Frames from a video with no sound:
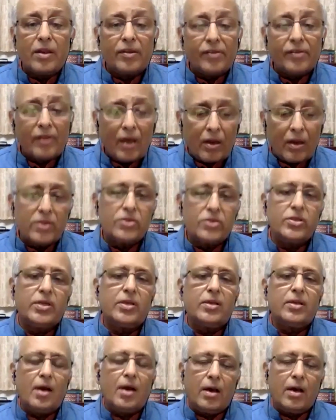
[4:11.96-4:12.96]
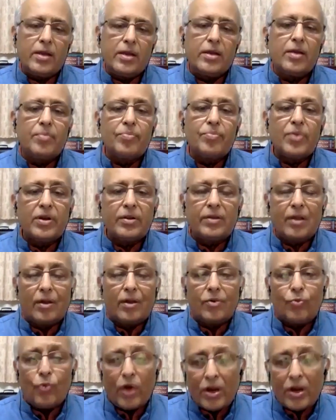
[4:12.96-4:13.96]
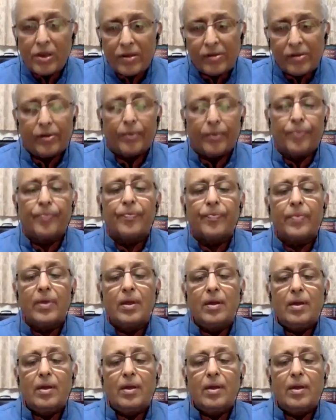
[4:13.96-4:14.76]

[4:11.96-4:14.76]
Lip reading: discouraging, high numbers are worrisome,